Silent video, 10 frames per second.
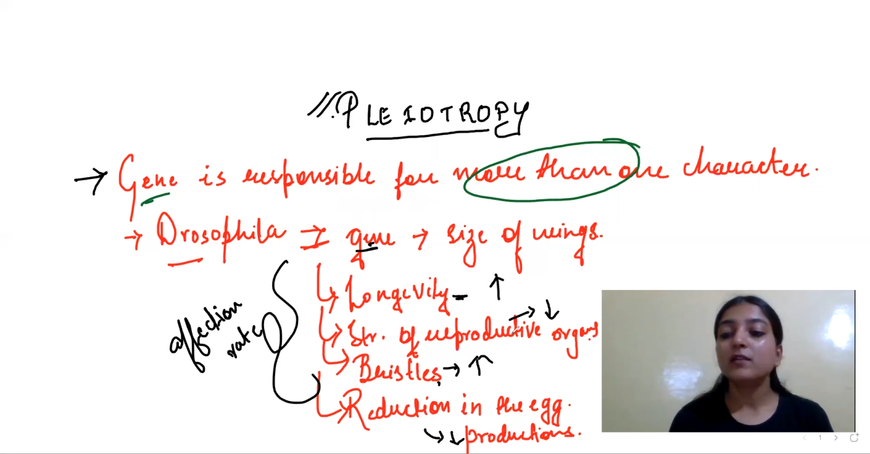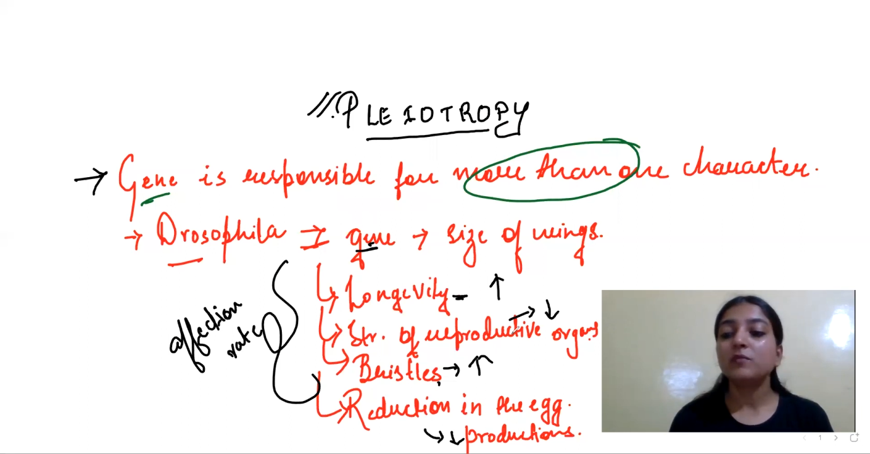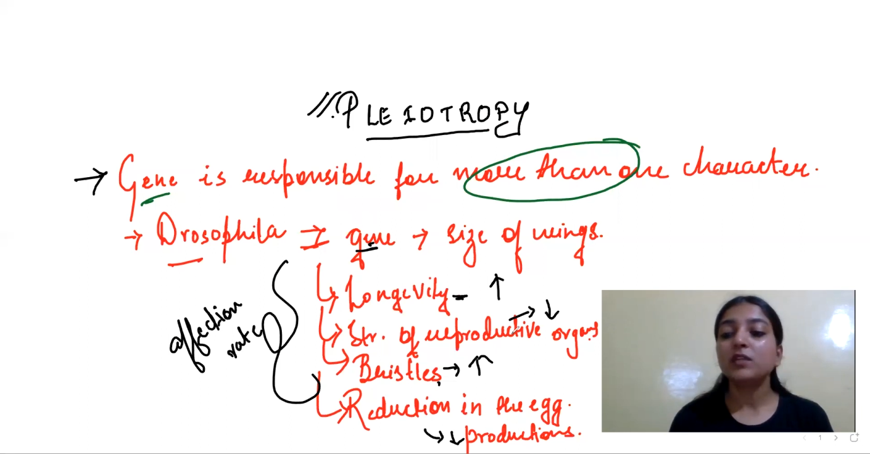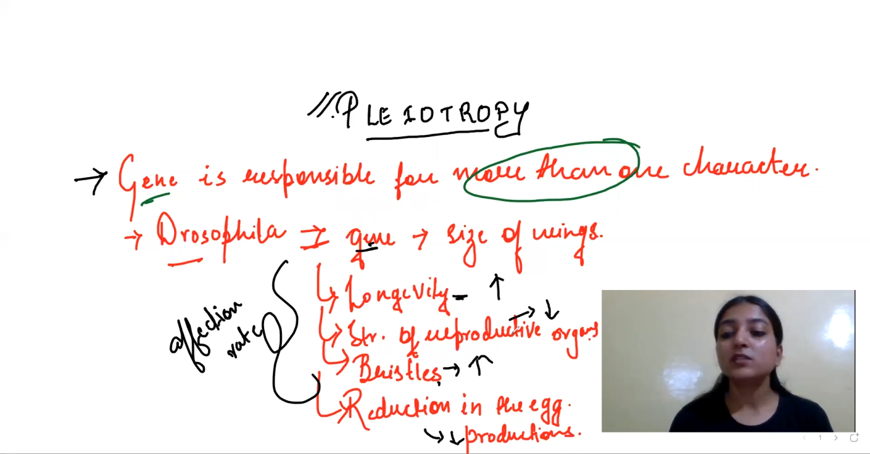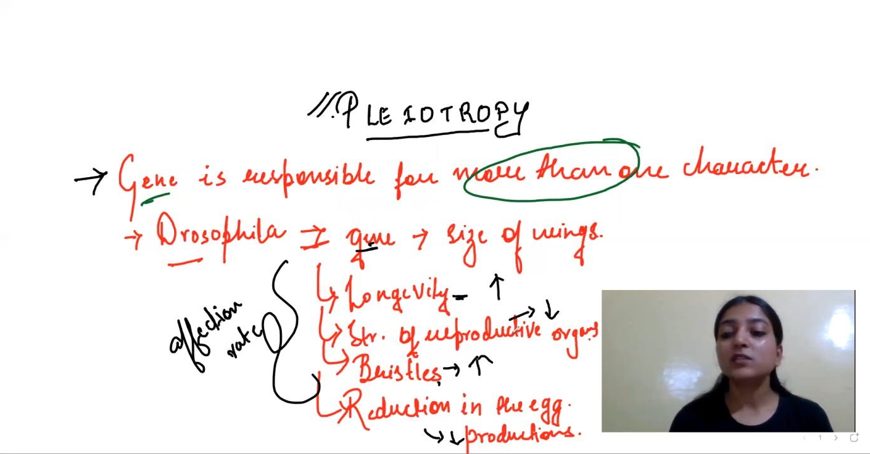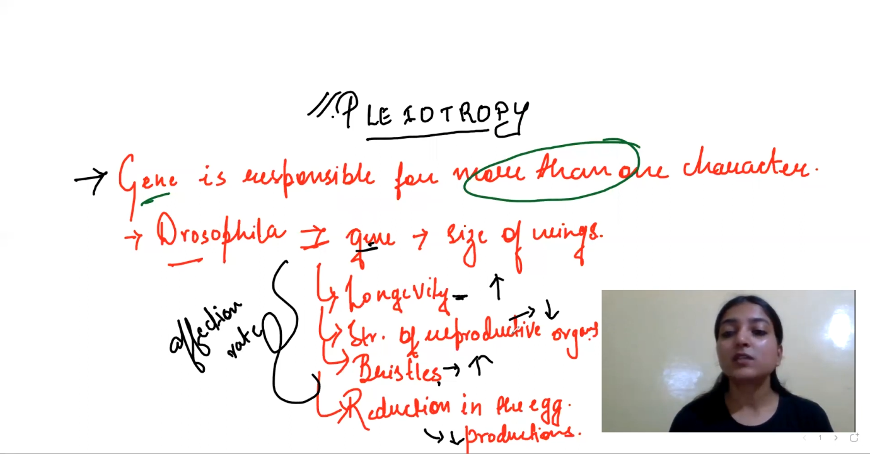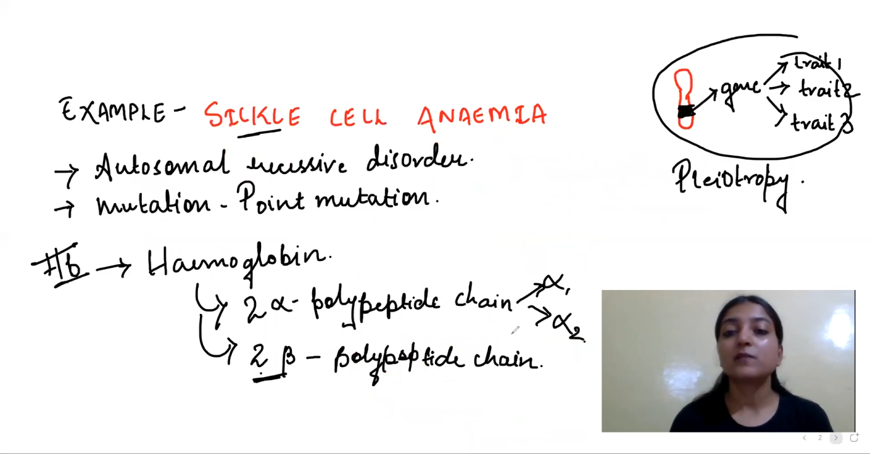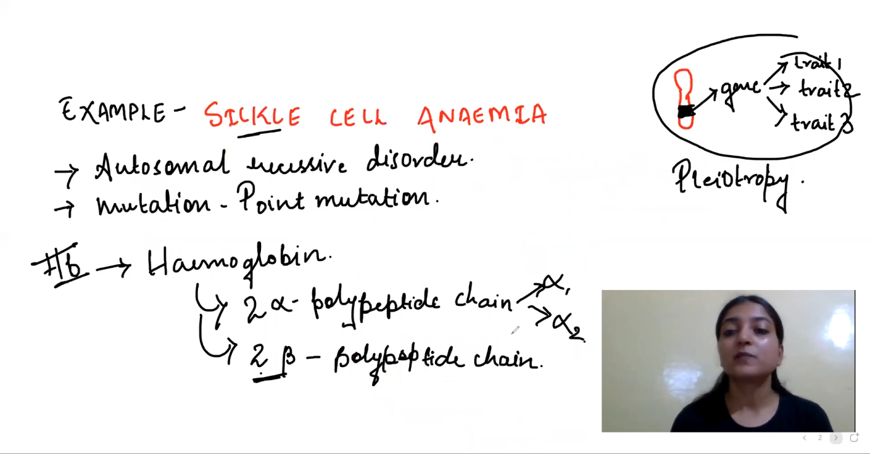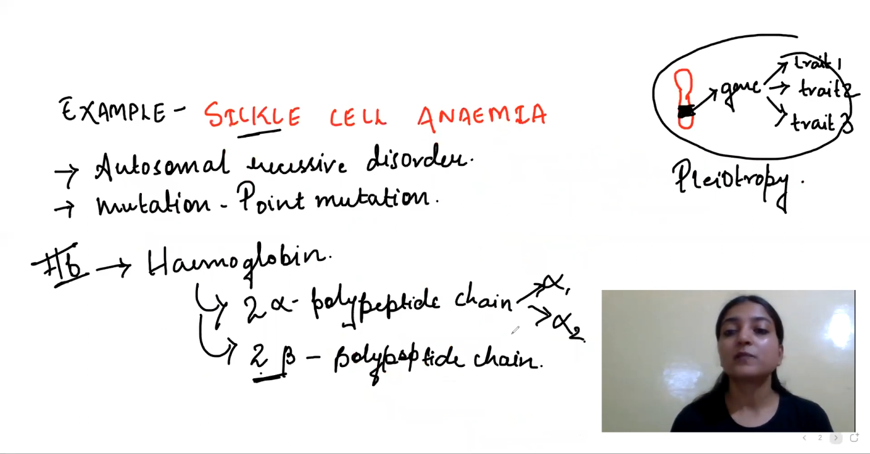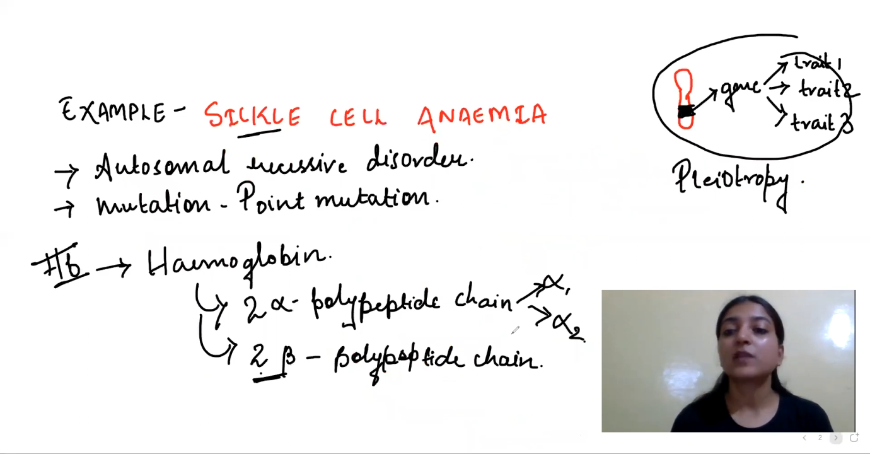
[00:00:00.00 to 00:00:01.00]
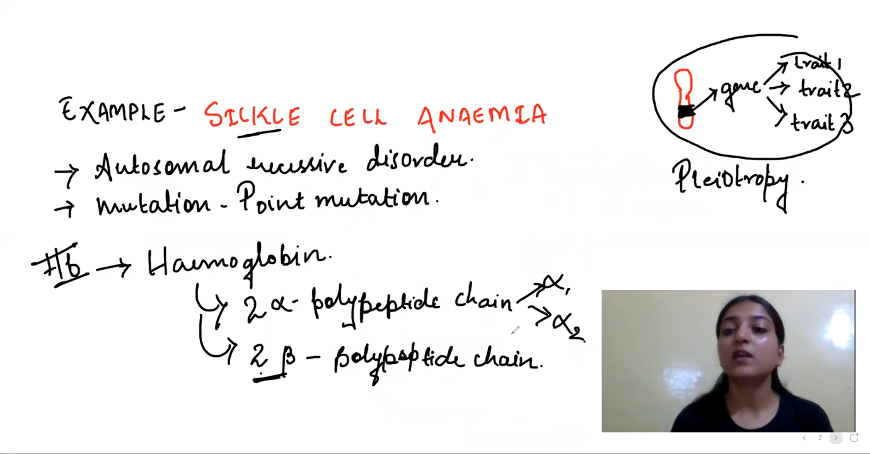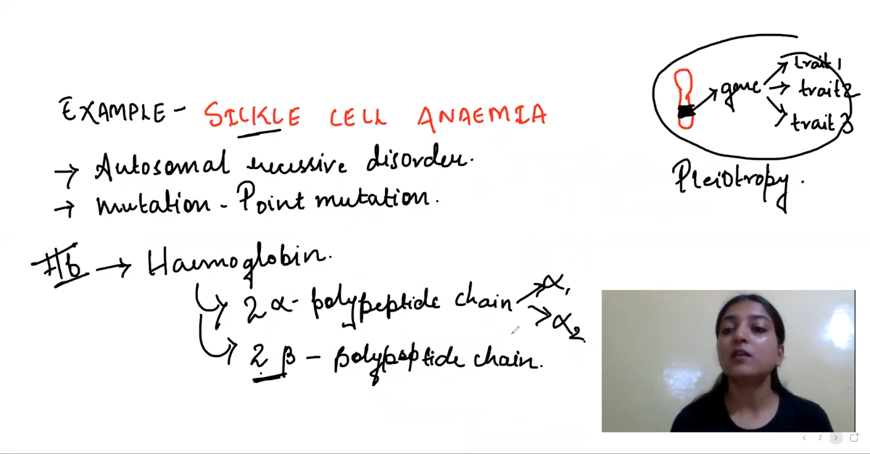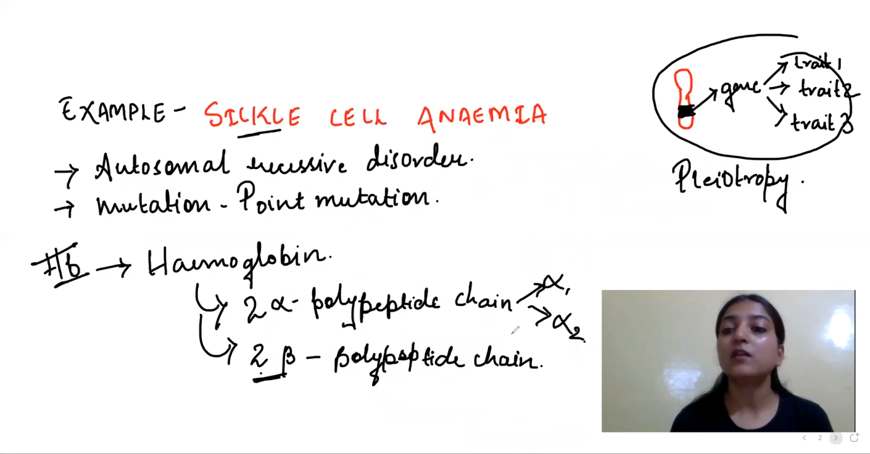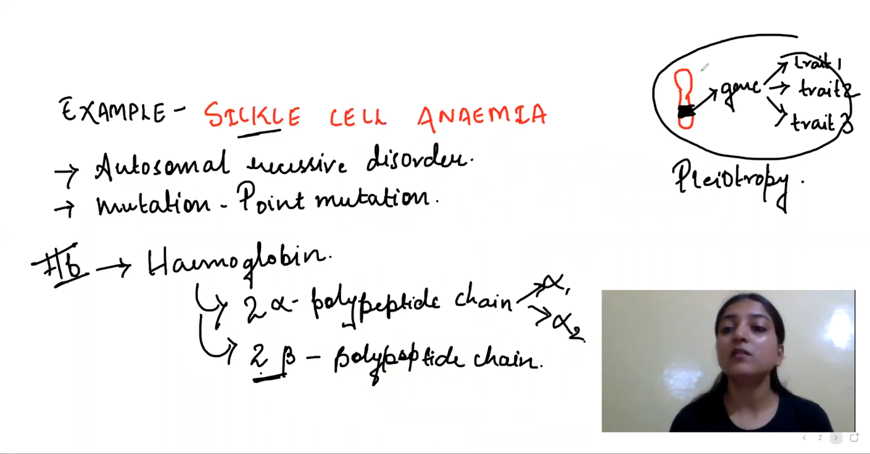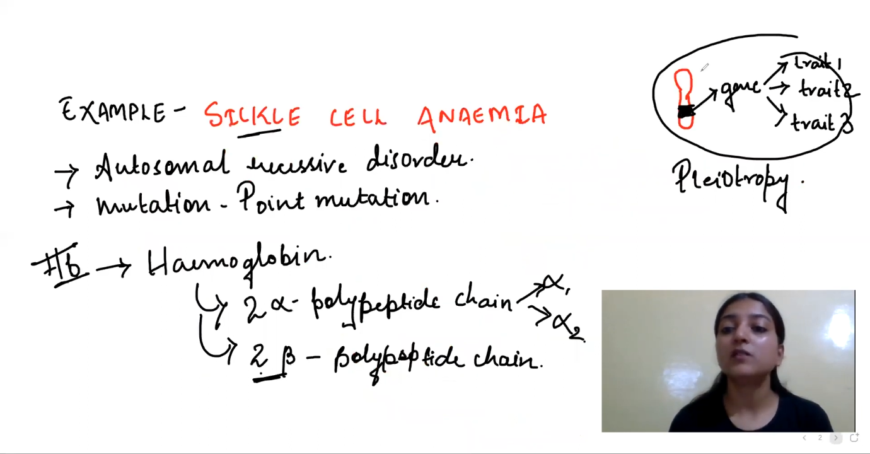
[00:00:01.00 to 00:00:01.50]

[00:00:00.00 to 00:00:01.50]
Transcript: means here